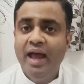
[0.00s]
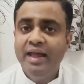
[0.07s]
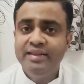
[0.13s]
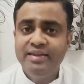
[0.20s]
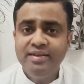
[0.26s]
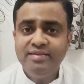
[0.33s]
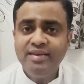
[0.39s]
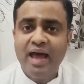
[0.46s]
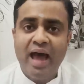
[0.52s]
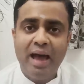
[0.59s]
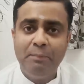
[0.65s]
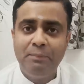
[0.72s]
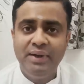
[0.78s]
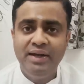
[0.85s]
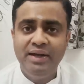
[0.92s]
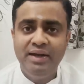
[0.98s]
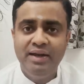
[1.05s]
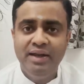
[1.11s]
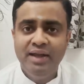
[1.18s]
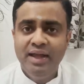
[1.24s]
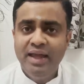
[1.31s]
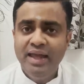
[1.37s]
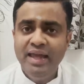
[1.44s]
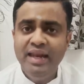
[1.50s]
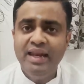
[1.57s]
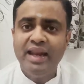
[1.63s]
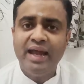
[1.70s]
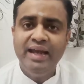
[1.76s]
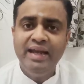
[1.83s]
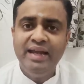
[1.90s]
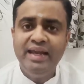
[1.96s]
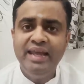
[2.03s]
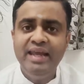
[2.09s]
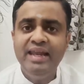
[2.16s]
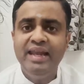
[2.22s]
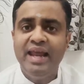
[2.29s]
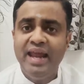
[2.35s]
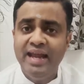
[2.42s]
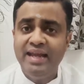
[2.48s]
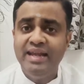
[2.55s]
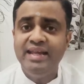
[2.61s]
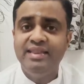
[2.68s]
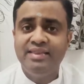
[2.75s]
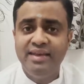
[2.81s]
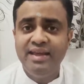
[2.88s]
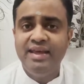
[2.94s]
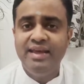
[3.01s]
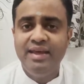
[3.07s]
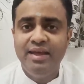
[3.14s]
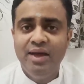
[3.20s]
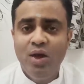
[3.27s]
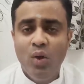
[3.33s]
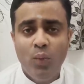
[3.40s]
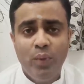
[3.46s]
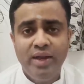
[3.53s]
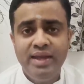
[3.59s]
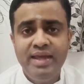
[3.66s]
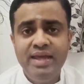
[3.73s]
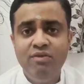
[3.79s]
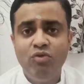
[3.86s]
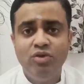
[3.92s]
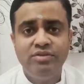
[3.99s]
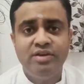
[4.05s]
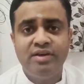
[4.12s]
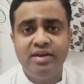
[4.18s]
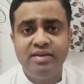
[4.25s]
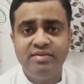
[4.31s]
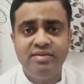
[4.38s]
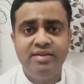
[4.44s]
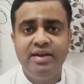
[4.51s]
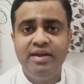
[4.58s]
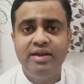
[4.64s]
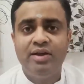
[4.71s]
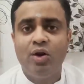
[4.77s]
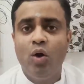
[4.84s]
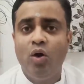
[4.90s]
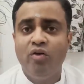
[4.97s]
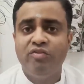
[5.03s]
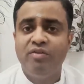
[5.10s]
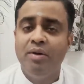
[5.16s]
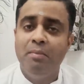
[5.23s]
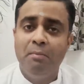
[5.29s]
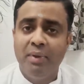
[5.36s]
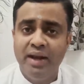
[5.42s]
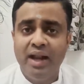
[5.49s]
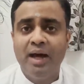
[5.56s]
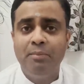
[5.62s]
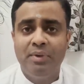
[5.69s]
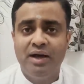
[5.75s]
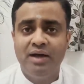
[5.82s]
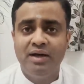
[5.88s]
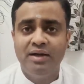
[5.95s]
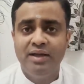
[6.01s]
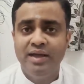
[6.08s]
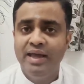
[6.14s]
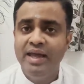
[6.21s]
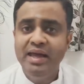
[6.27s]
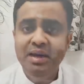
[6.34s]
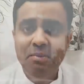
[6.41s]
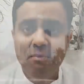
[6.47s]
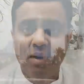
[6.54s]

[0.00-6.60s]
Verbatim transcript: This happened in 1983 when he was a resident of Manama in